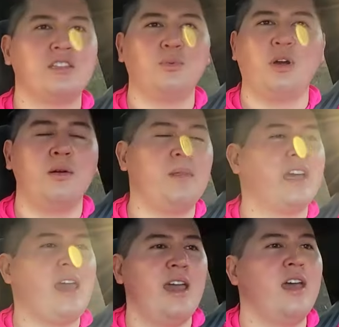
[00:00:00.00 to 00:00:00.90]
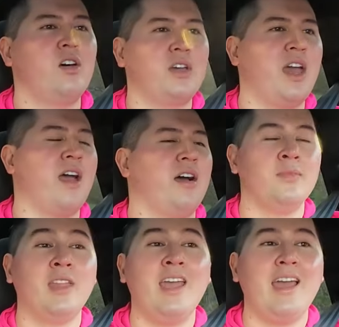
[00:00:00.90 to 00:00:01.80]
to where I'm like, hell yeah.
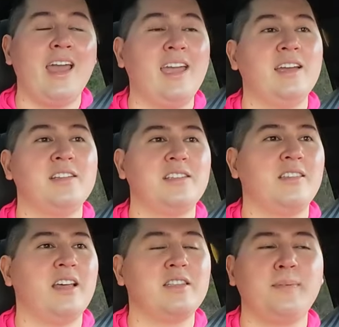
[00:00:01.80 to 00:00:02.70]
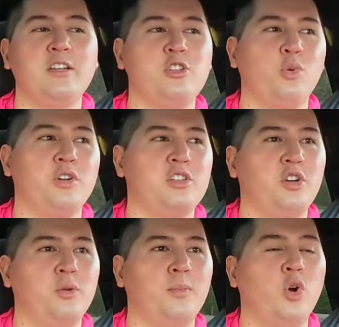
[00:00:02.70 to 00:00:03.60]
And that's been a
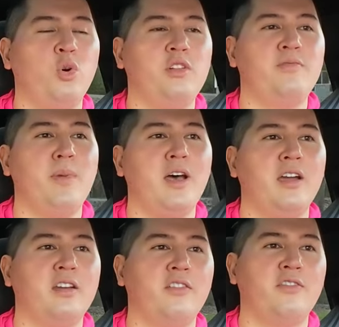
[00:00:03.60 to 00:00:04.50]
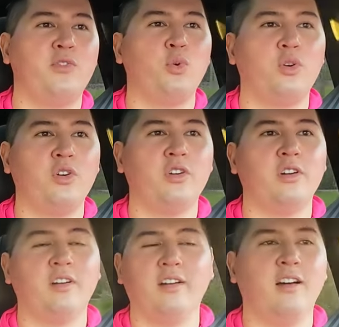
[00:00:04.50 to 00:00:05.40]
short-term goal of mine for